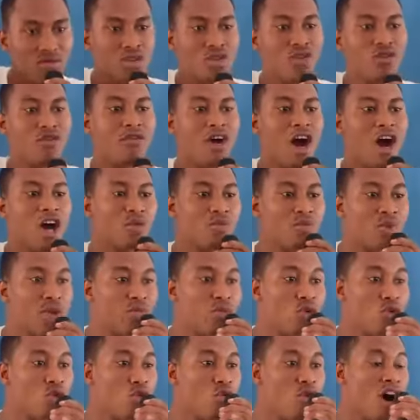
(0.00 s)
you found
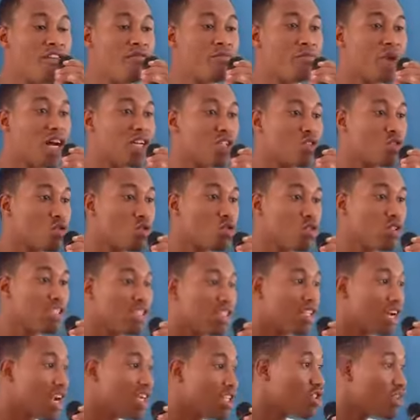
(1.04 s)
people who have passed through the
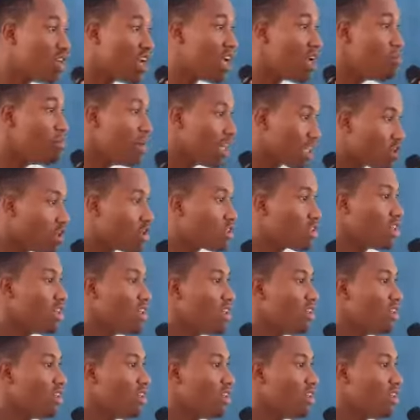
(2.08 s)
traditional method.